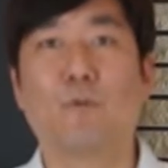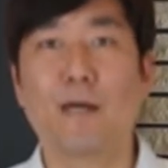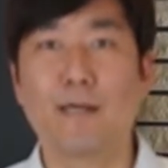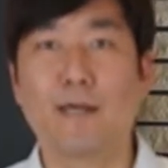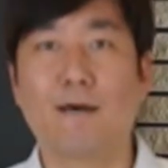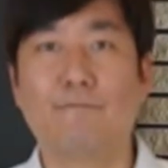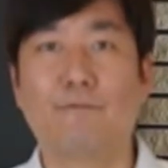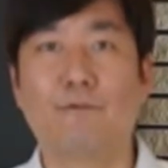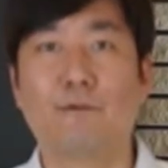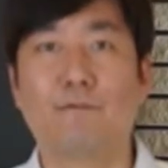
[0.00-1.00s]
1 cup
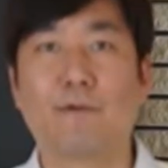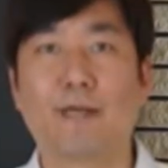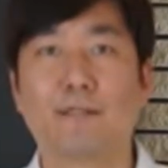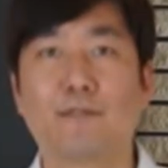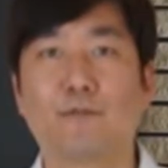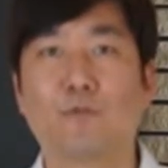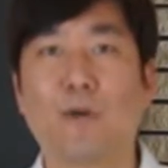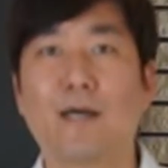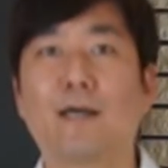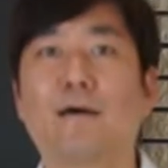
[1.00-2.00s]
full of rice to
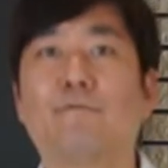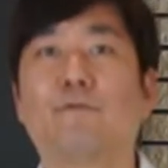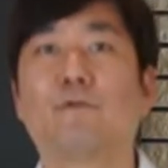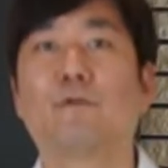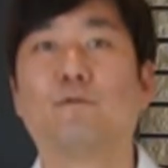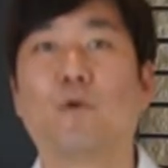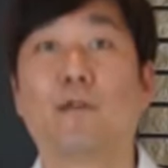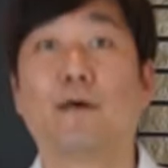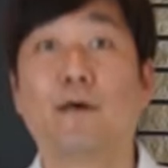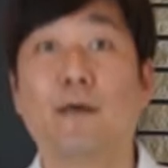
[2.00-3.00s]
1 cup full of water